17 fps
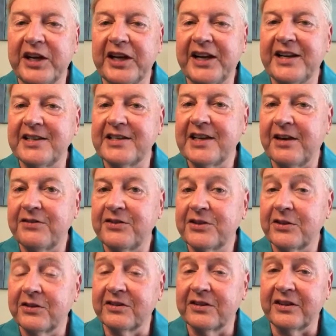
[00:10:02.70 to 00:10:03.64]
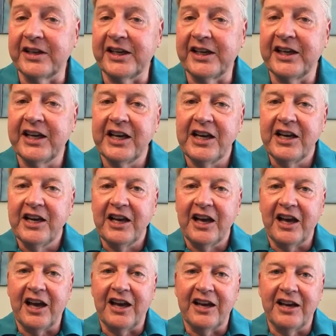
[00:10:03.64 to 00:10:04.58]
readings have certainly
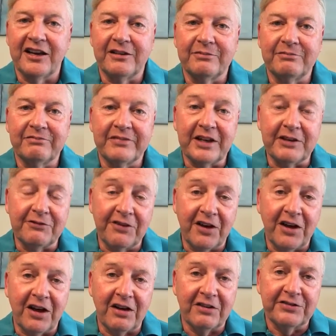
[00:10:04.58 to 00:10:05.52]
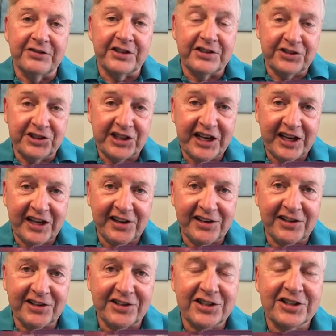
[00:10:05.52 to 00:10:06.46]
evolved and
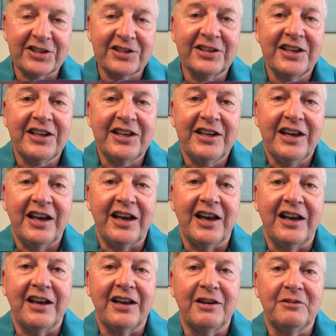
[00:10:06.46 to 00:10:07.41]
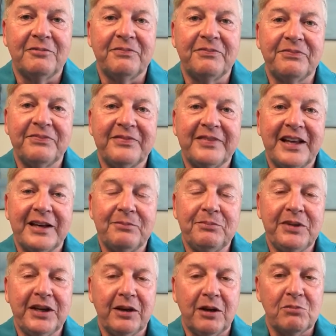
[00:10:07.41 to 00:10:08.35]
changed
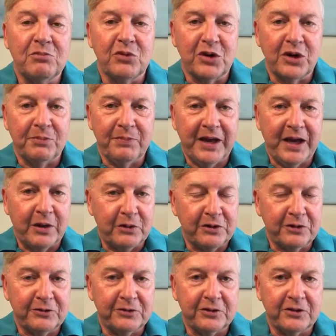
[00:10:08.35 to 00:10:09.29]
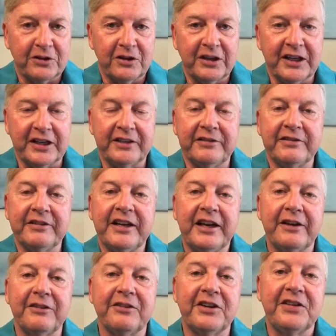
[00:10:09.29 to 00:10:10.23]
and become more powerful and
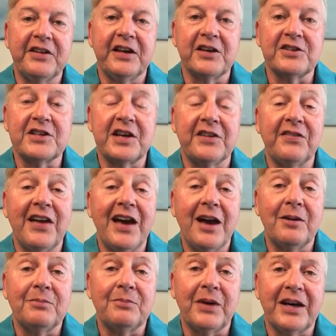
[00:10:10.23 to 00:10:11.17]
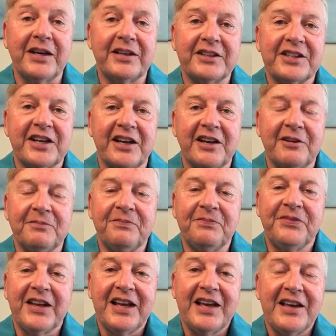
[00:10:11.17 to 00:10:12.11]
everything else like that. But
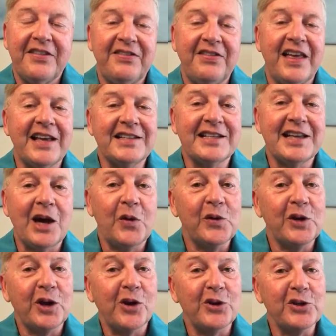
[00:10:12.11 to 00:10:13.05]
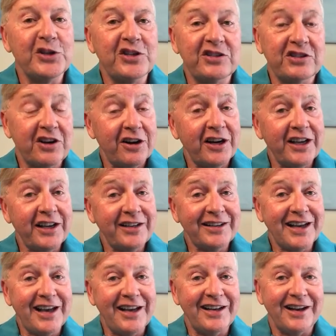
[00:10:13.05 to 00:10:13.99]
that's how it all
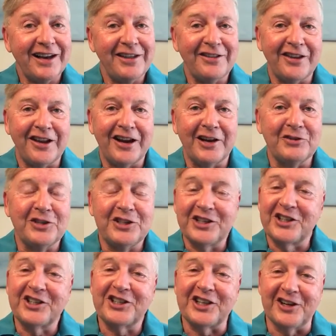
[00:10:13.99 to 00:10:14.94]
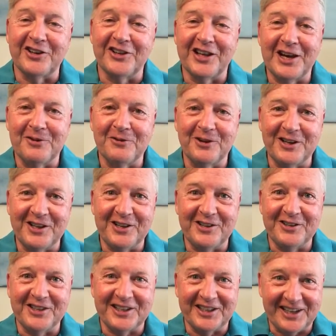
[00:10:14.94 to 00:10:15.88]
started. And I thought I would just share that with
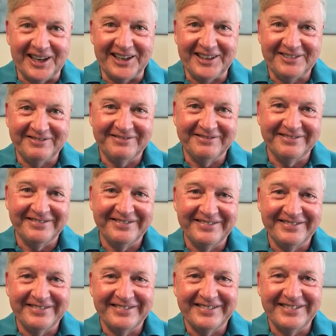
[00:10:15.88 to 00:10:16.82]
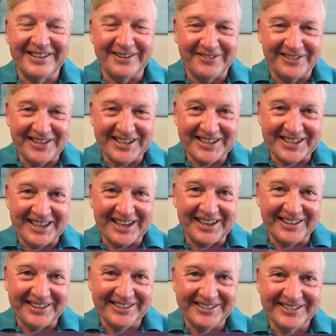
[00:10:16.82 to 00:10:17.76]
you today.
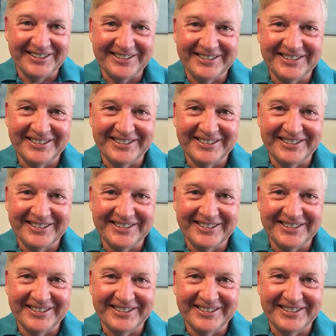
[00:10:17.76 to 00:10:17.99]
Namaste.